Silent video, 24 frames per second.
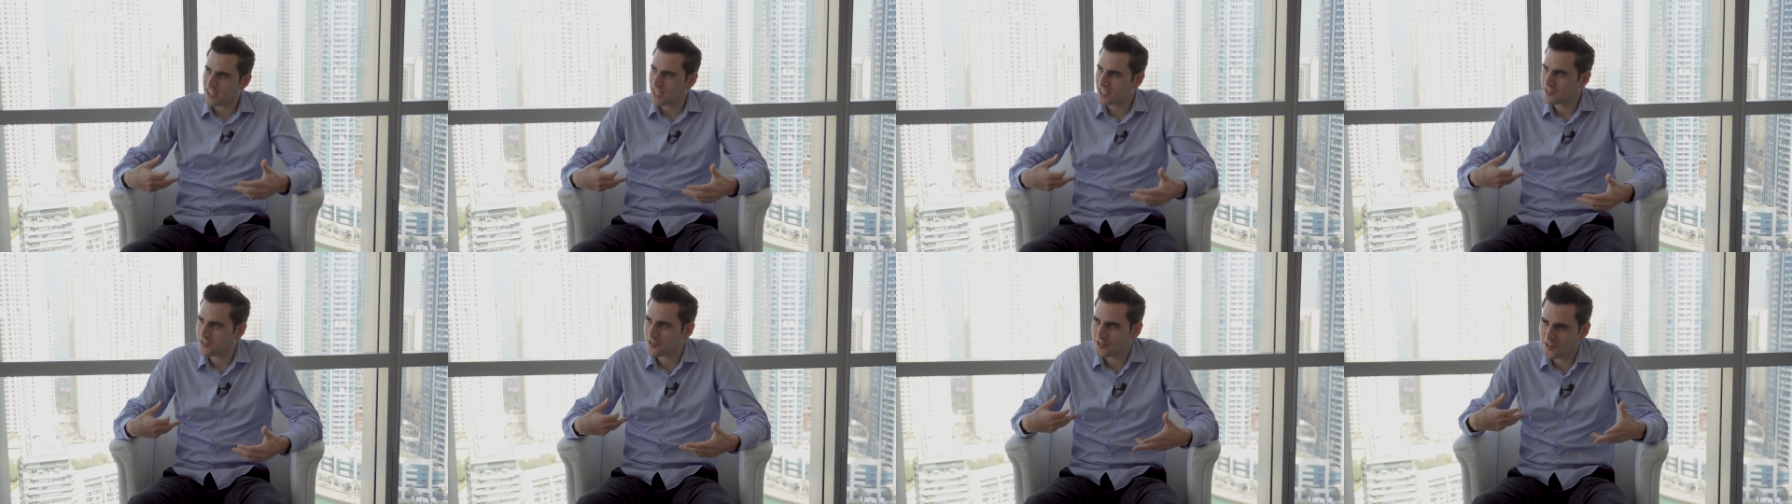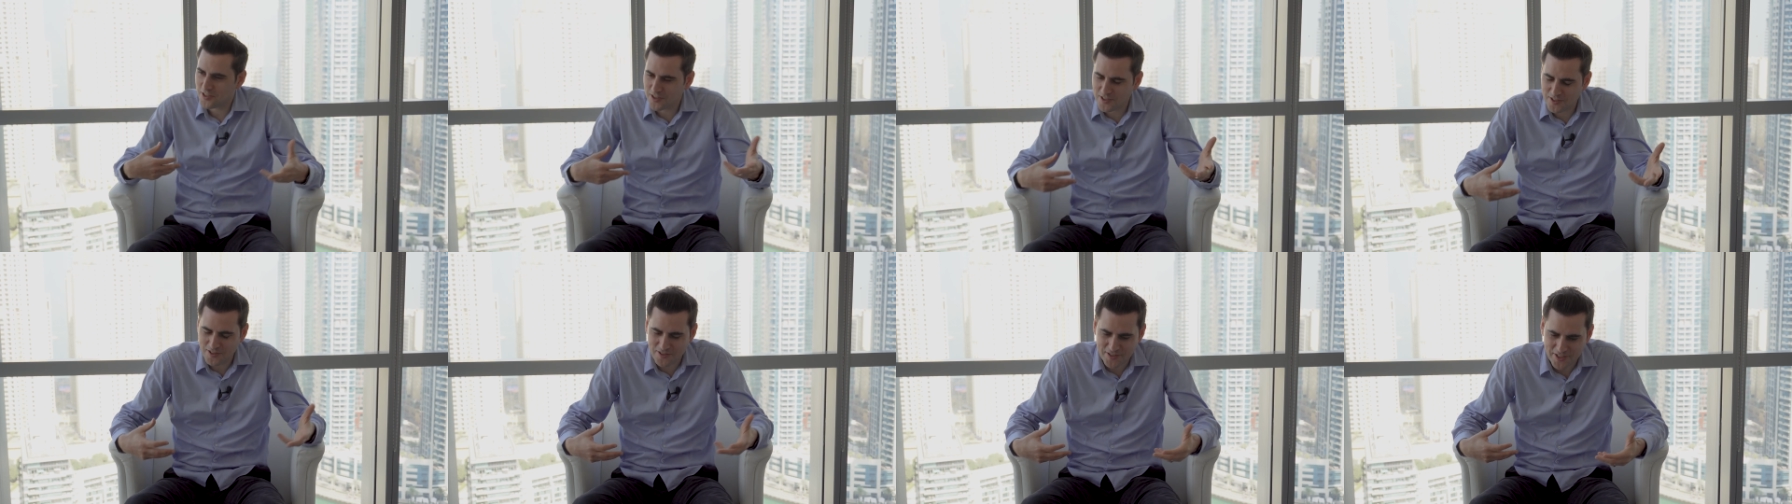Like,
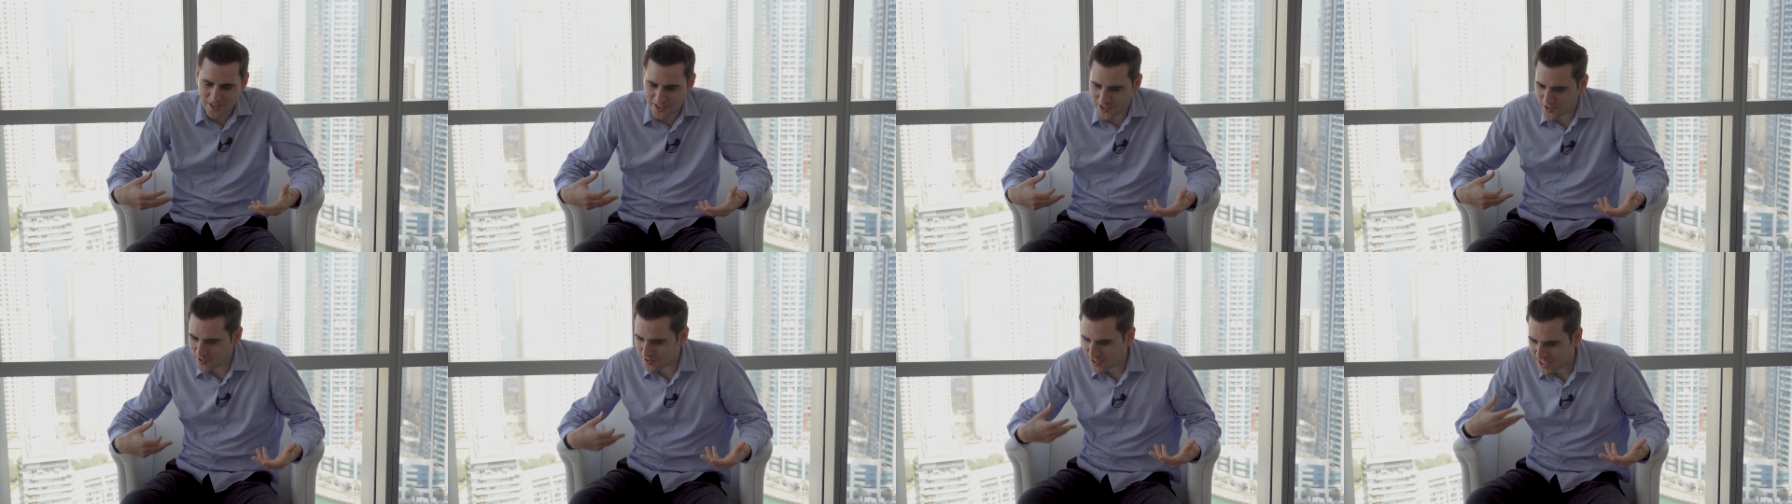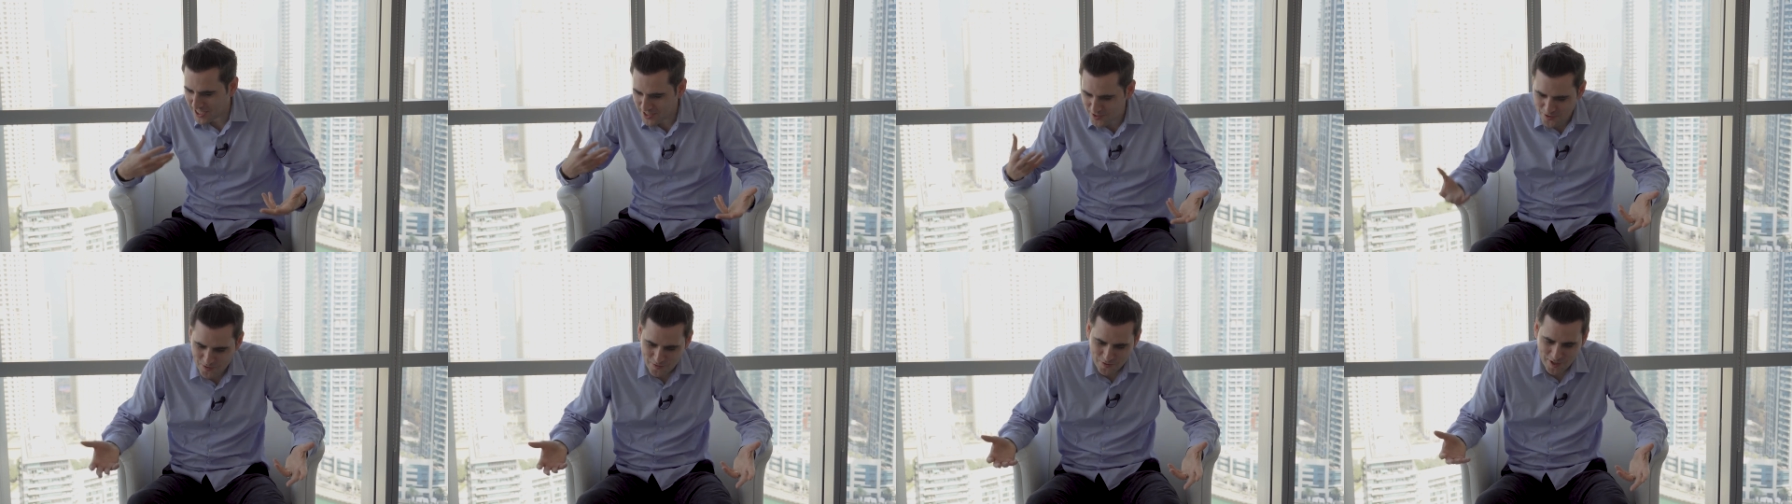oh, you know,
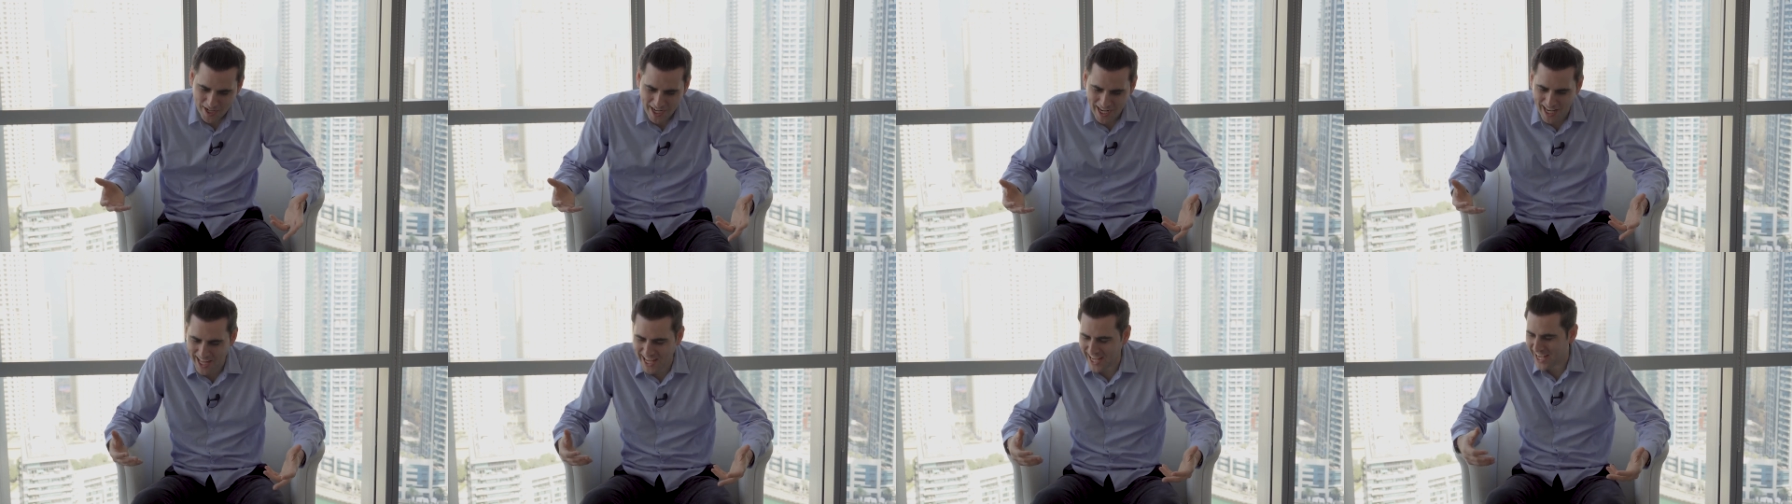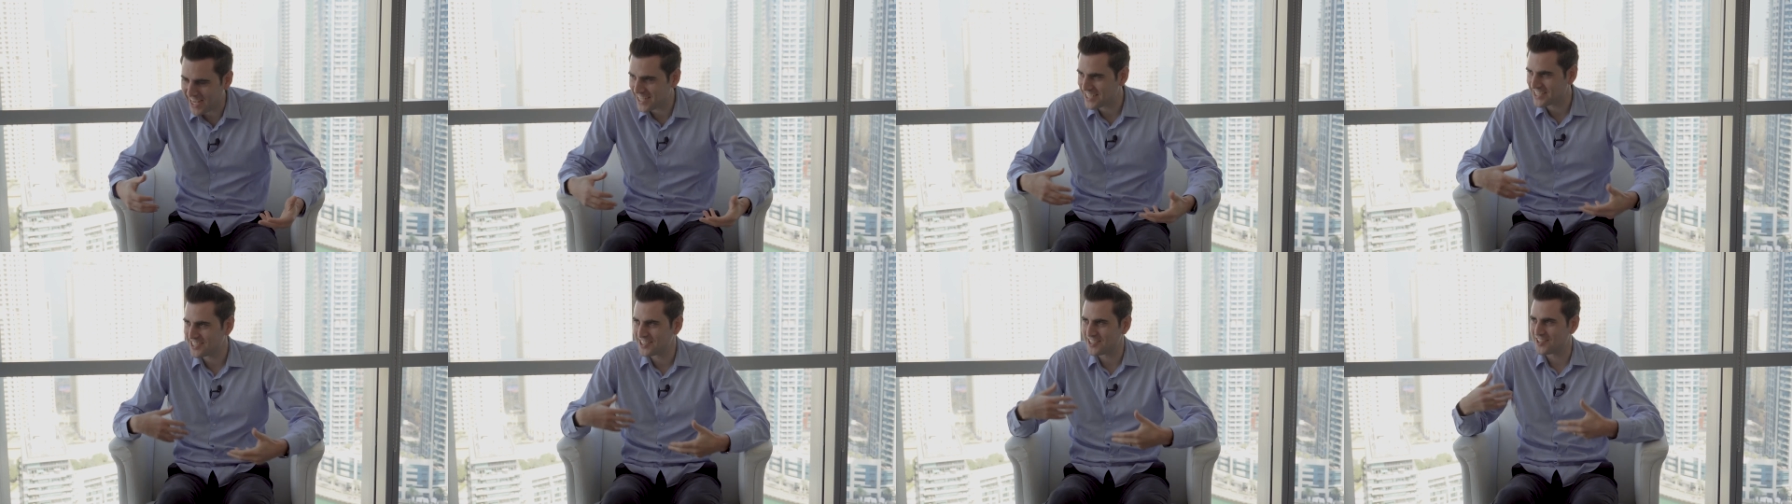they're too
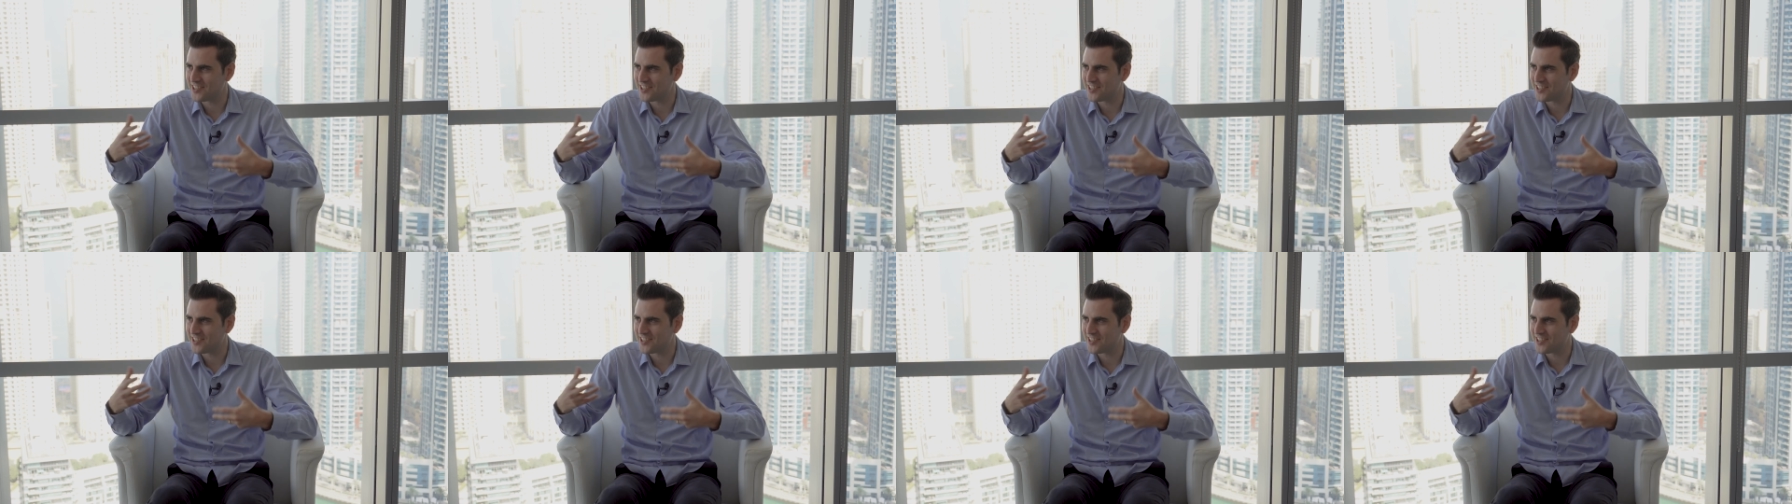relaxed.